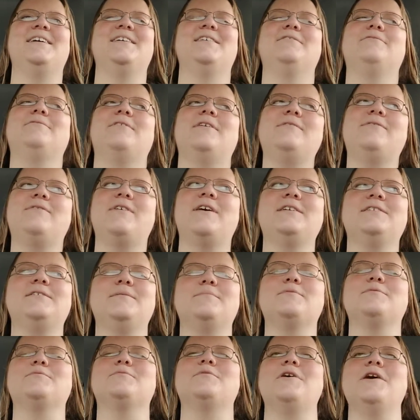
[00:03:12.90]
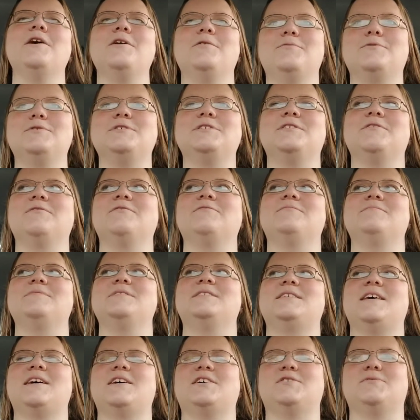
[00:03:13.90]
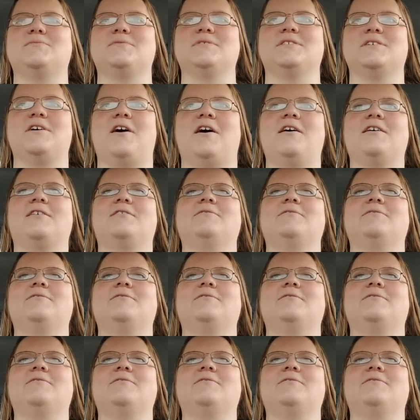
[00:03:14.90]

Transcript: Red flag number one was the sexual talk.